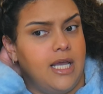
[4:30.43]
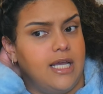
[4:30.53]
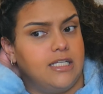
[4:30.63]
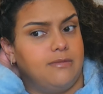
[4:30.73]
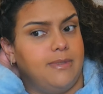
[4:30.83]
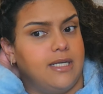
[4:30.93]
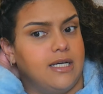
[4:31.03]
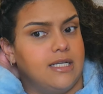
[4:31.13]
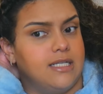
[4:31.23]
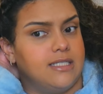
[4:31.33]
is
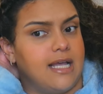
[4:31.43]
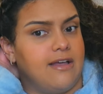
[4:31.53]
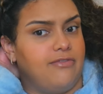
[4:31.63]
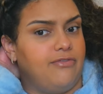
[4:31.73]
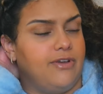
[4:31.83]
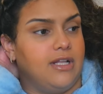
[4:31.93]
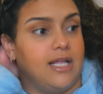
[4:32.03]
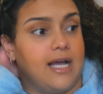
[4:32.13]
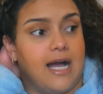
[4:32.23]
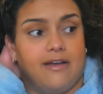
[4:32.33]
because I feel
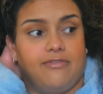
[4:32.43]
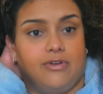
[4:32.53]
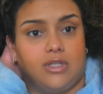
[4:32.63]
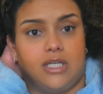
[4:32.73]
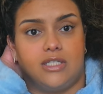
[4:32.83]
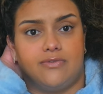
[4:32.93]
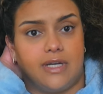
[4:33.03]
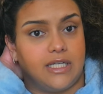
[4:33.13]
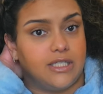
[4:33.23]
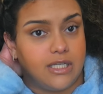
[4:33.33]
like I feel things
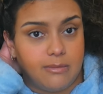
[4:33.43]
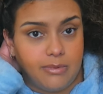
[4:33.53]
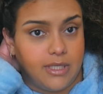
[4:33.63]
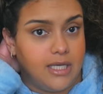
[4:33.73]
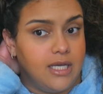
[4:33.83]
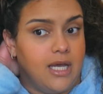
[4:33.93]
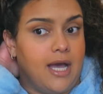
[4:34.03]
very deeply.